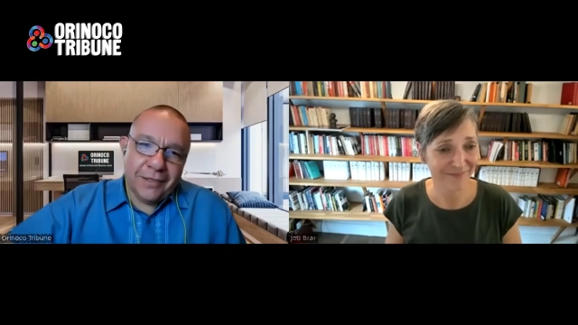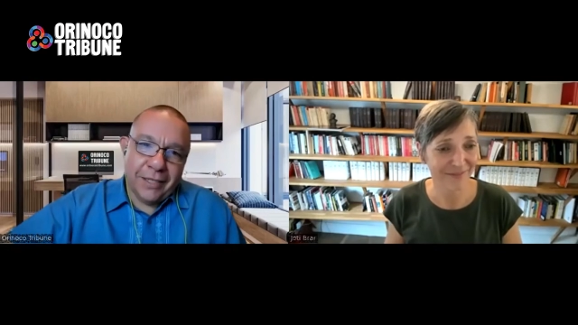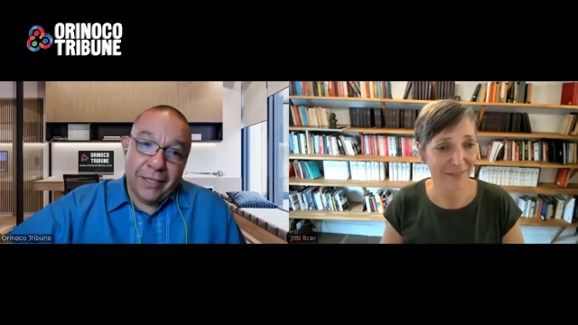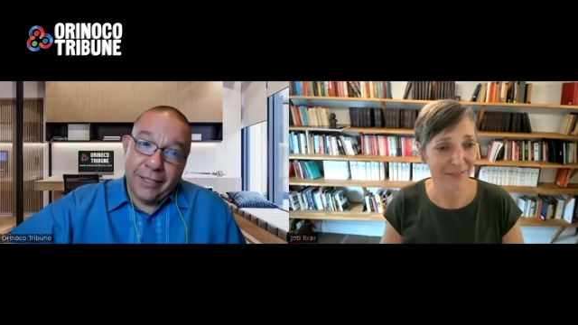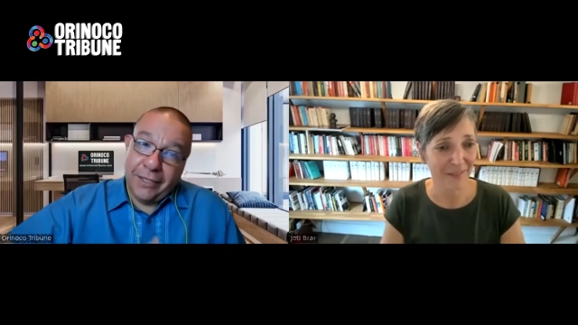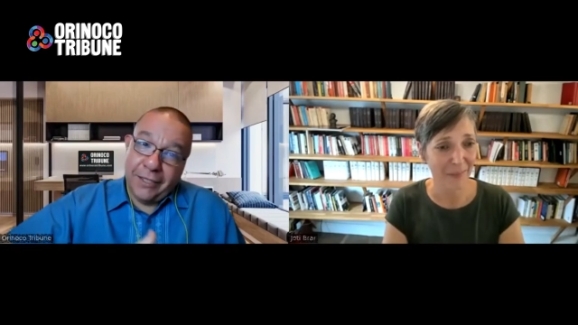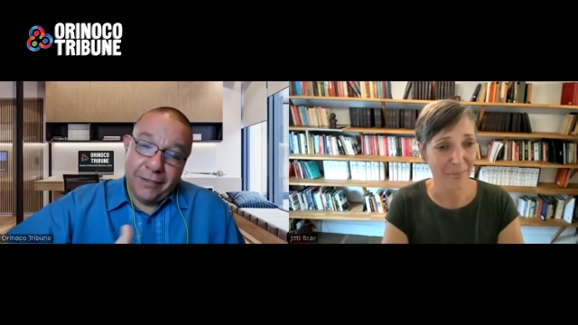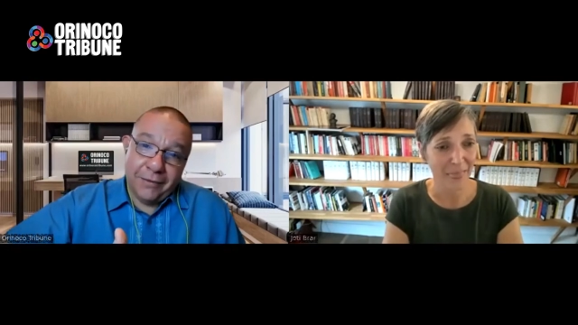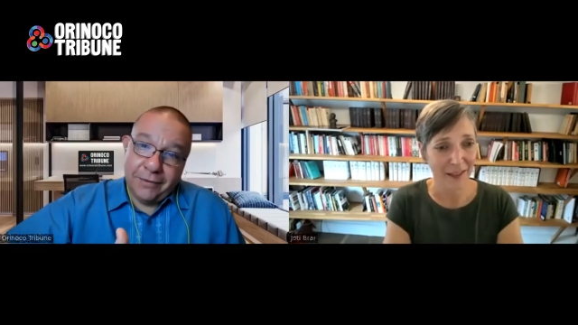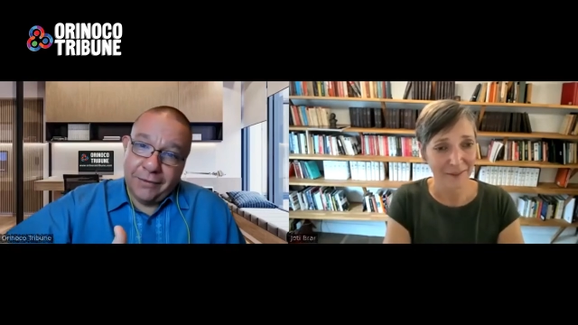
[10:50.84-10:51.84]
Speaker 1: and I,
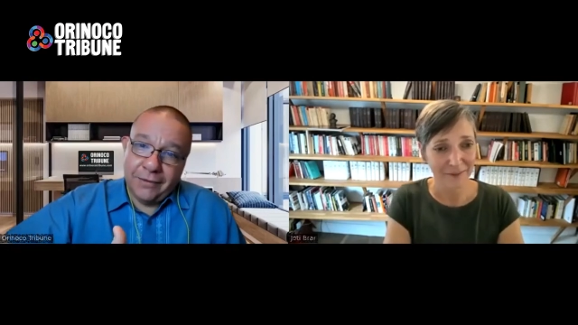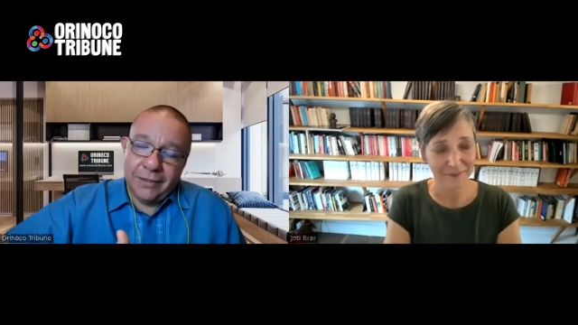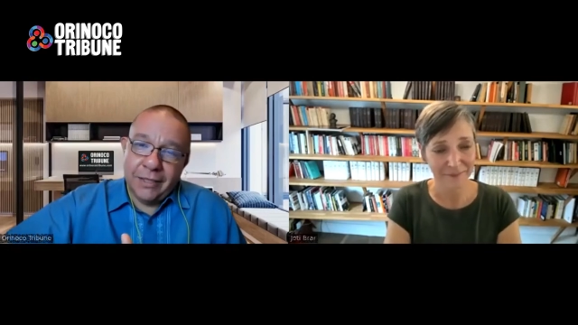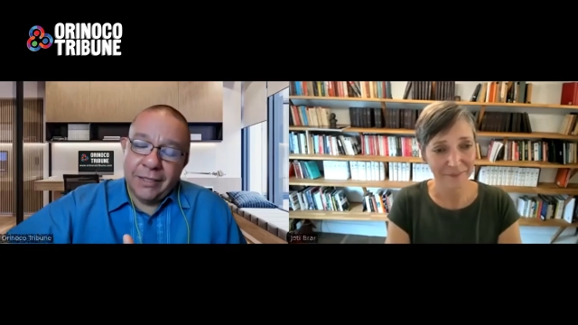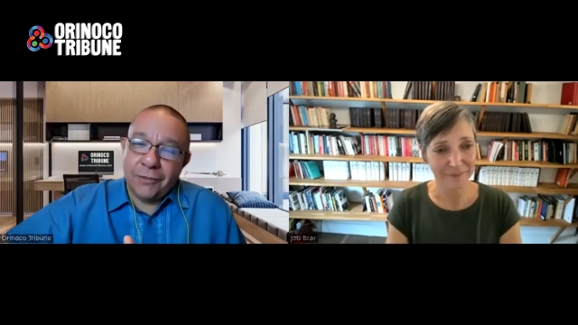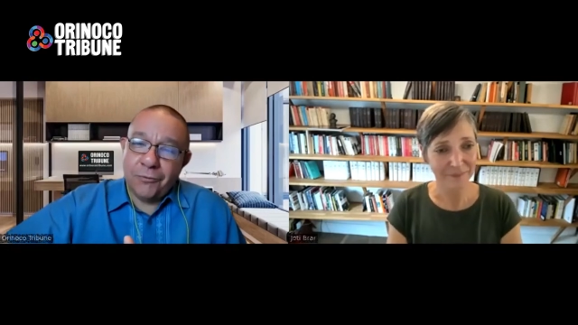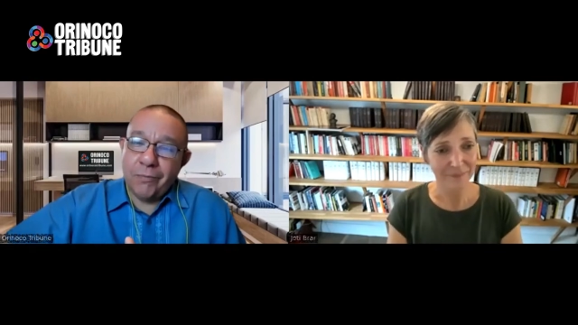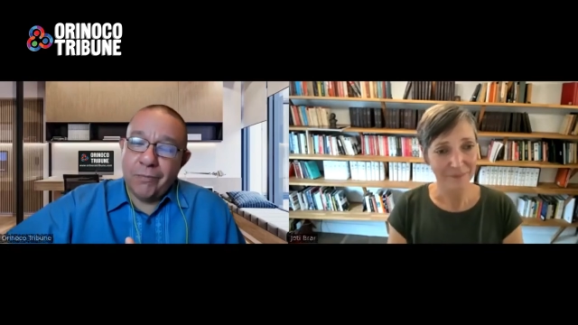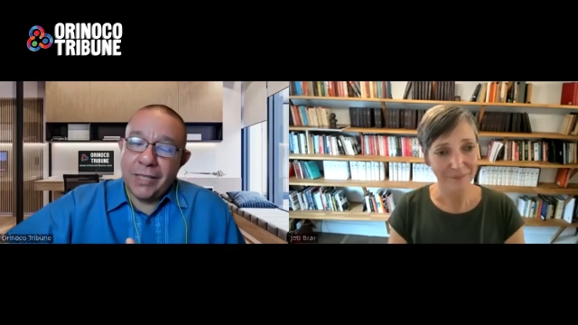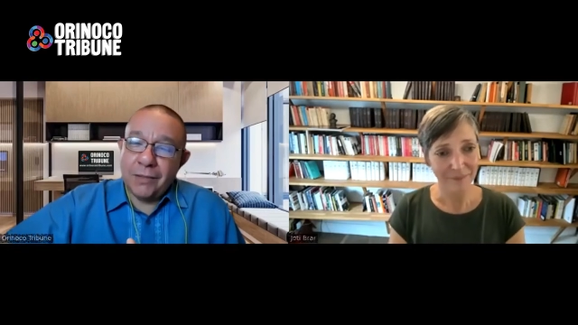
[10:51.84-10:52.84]
and that
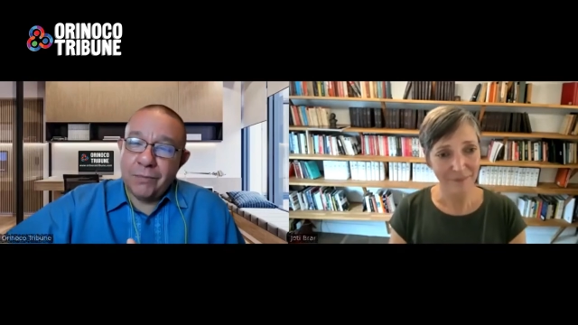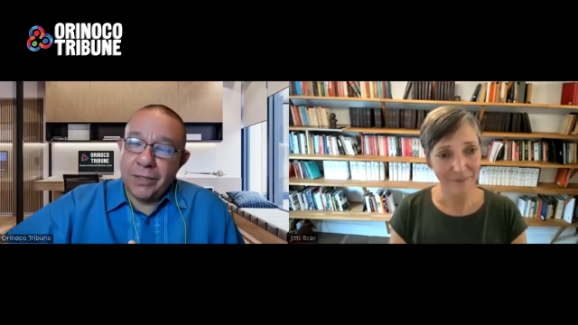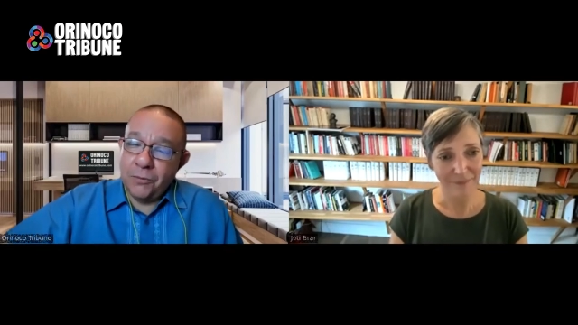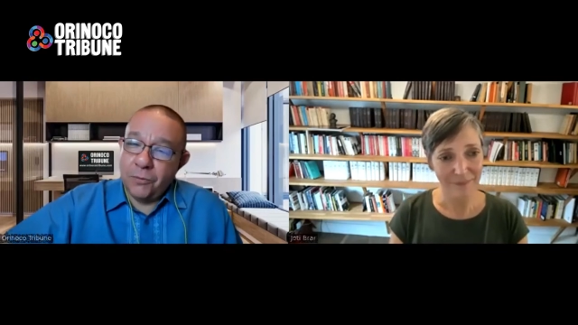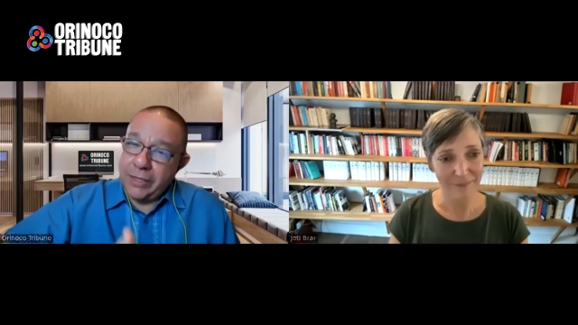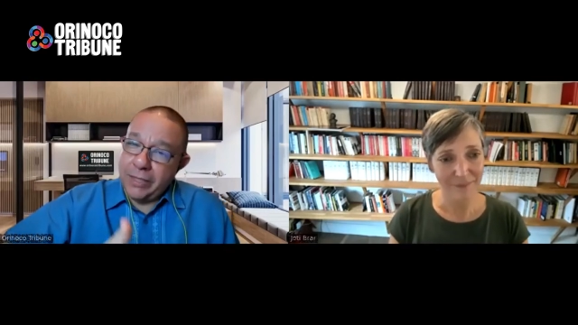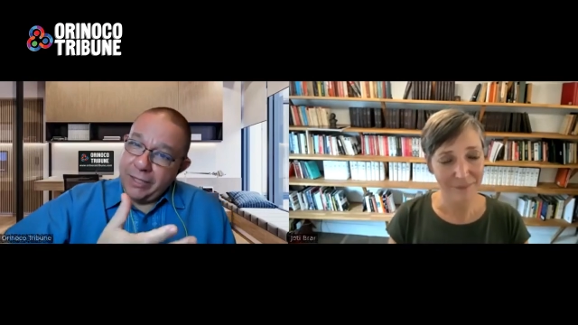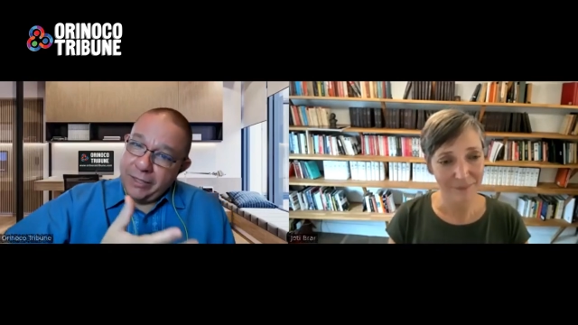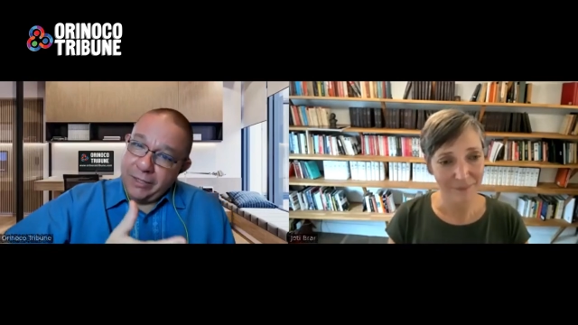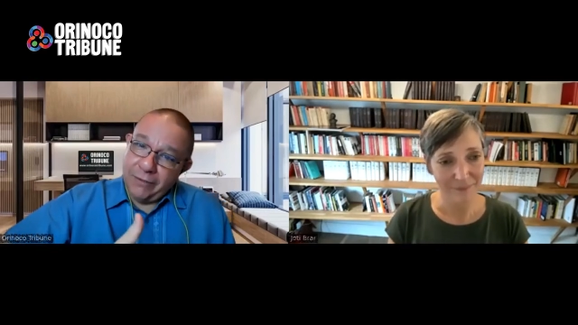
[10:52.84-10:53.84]
reminds me when
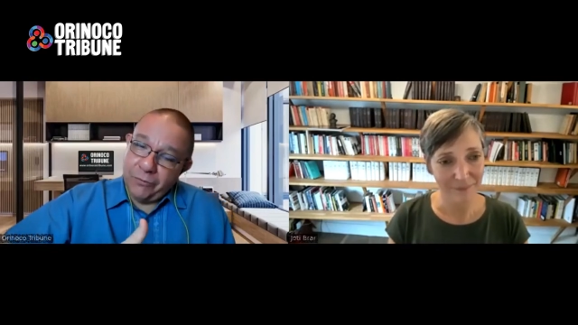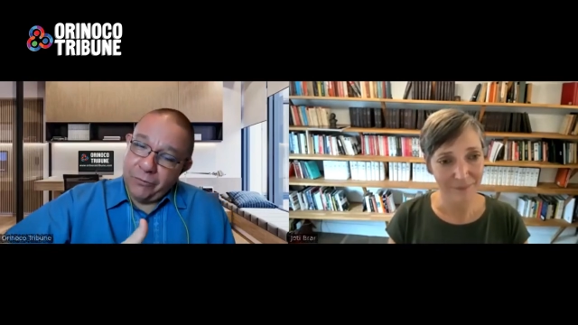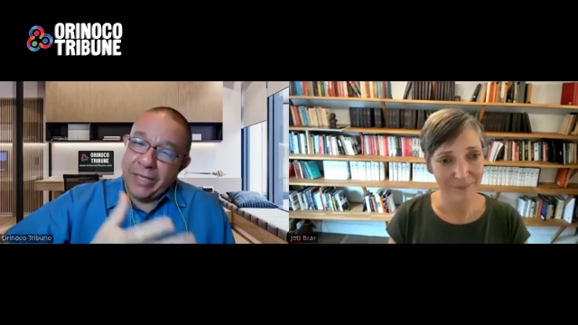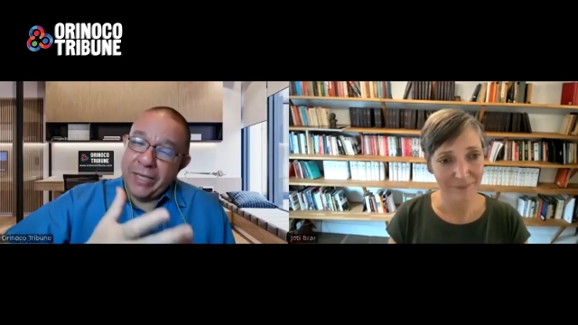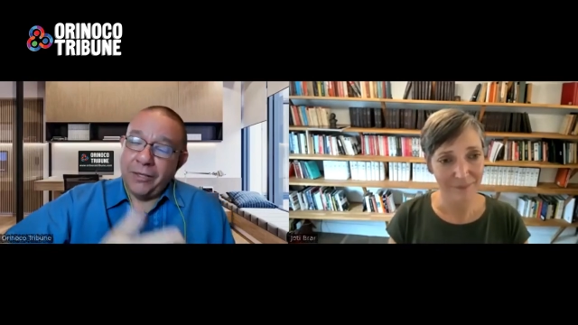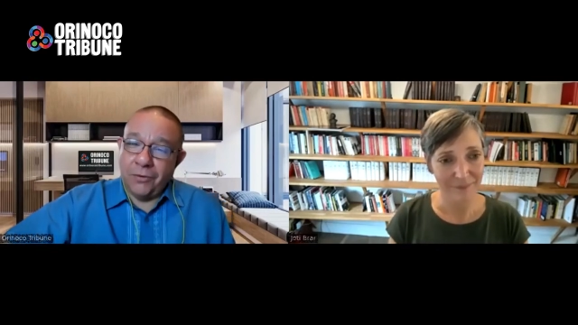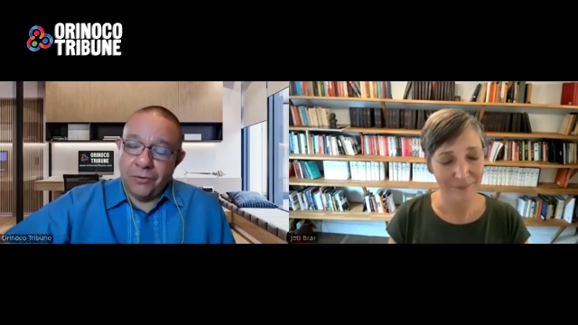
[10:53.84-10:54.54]
I read